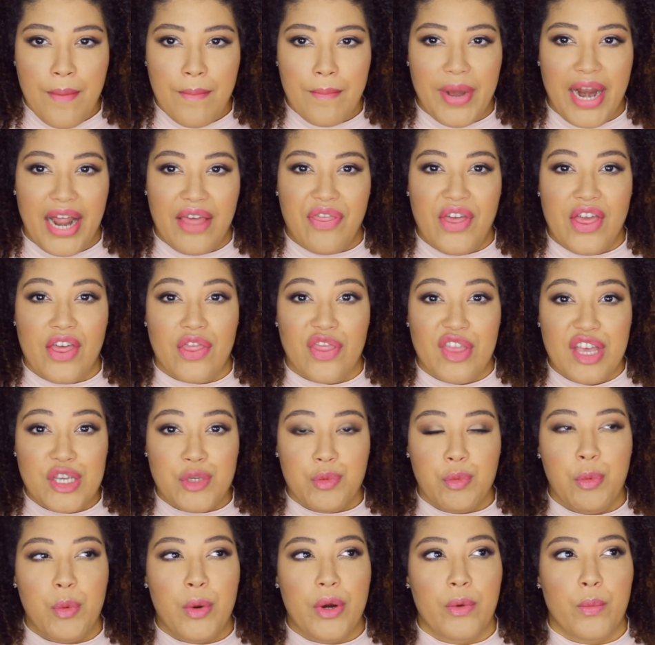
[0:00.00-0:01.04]
But I think
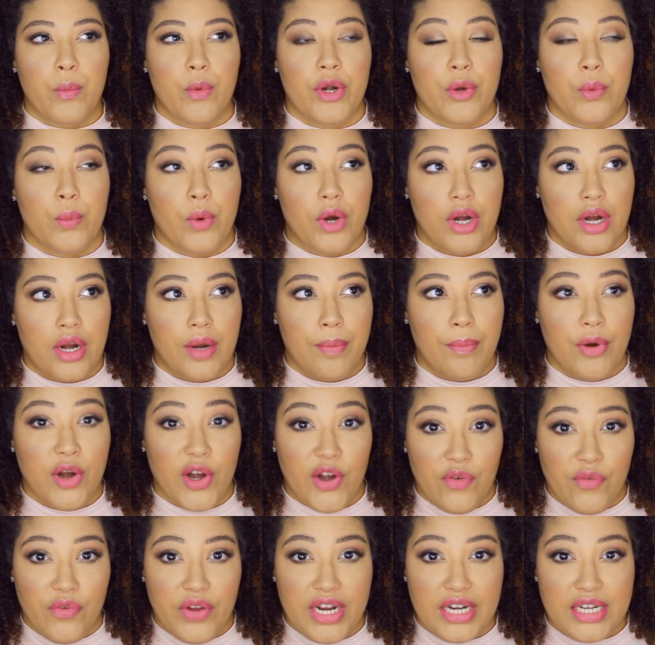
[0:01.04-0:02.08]
this would work
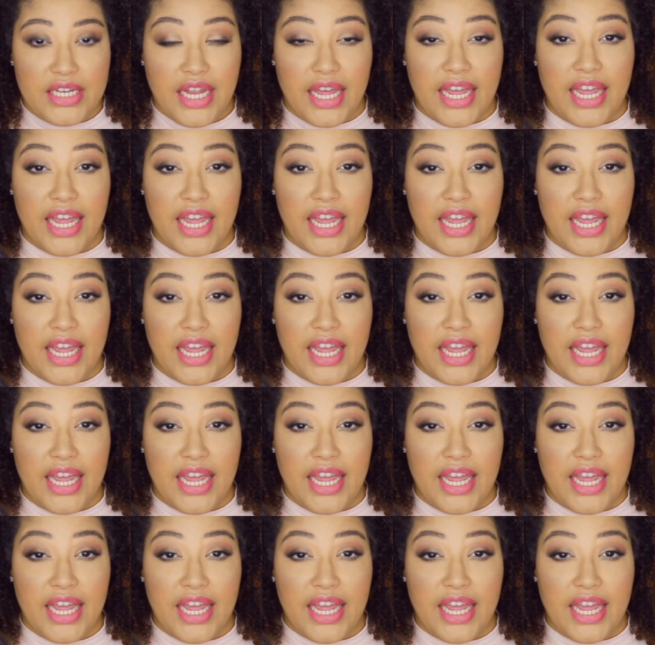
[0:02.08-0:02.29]
perfect.